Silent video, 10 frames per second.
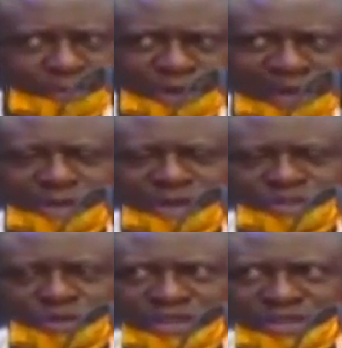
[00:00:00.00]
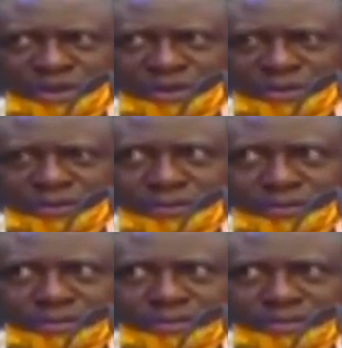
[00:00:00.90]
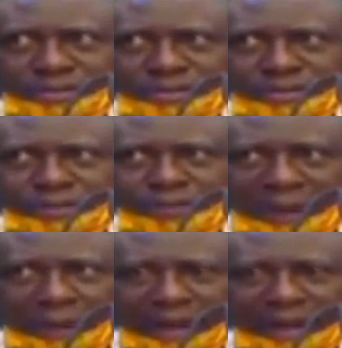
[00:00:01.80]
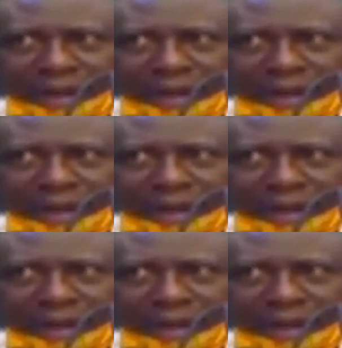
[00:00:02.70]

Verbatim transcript: sure that one is within your power.